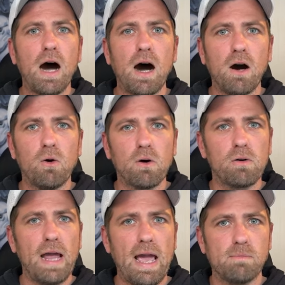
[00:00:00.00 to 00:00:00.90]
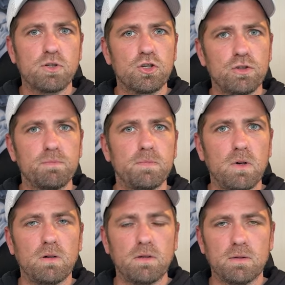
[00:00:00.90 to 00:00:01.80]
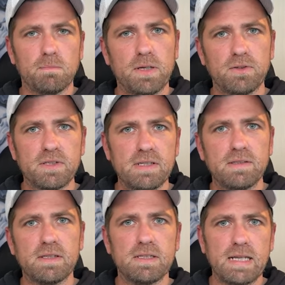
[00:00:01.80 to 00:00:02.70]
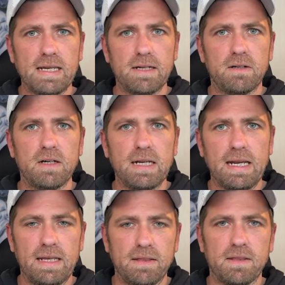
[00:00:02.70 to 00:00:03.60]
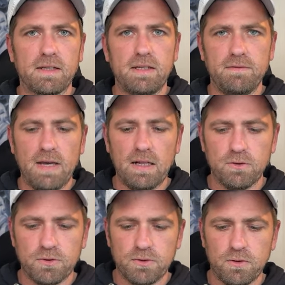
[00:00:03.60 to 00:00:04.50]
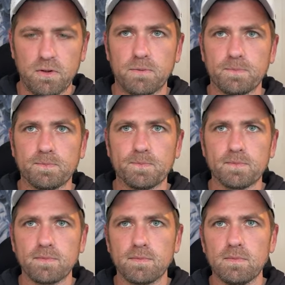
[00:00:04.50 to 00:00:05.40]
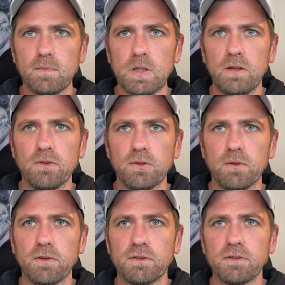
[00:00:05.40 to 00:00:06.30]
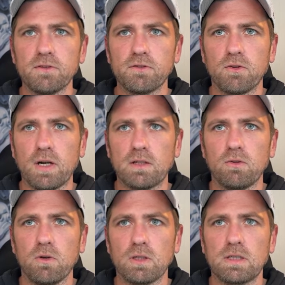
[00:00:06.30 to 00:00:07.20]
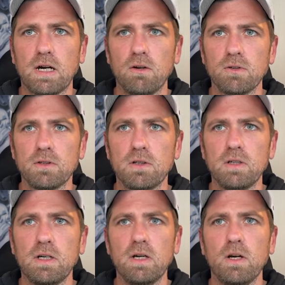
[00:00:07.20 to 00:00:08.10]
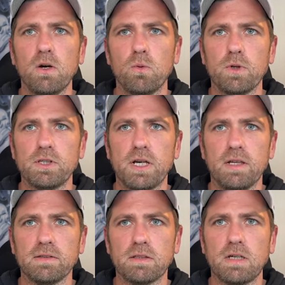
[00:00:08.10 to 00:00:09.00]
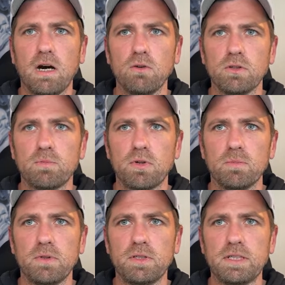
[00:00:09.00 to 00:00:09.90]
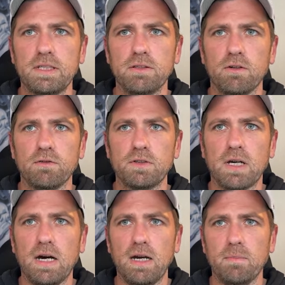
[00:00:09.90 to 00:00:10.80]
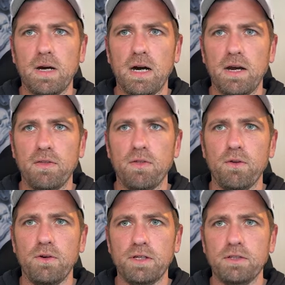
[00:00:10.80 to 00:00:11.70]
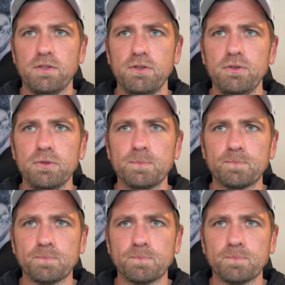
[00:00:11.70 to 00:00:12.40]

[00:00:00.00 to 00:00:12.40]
how our app should persist data in the key value store. So this is a struct called counter, which has a count property of type i32.